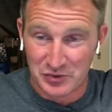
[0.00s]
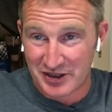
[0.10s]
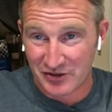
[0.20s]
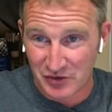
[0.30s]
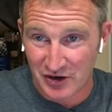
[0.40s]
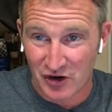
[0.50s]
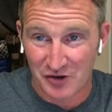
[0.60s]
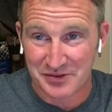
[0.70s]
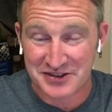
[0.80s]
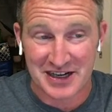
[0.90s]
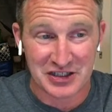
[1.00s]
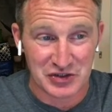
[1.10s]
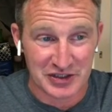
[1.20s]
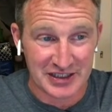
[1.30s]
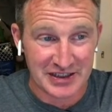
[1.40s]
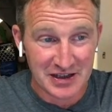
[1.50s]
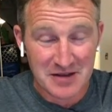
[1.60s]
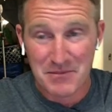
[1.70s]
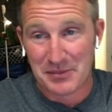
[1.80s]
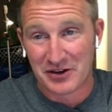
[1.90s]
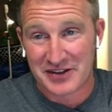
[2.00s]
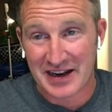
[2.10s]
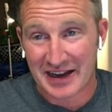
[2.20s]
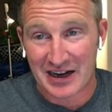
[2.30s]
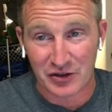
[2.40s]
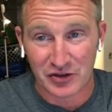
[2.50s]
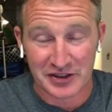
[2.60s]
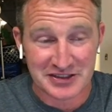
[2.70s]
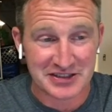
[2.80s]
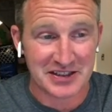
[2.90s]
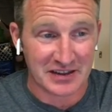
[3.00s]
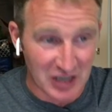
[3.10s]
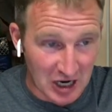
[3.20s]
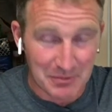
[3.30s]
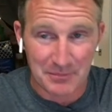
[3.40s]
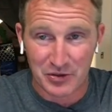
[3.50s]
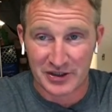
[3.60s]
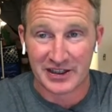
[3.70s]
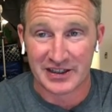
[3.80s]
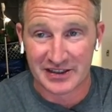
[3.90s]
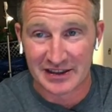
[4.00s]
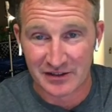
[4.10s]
and you want to do a curbless entry, maybe you're taking out your existing tub and putting in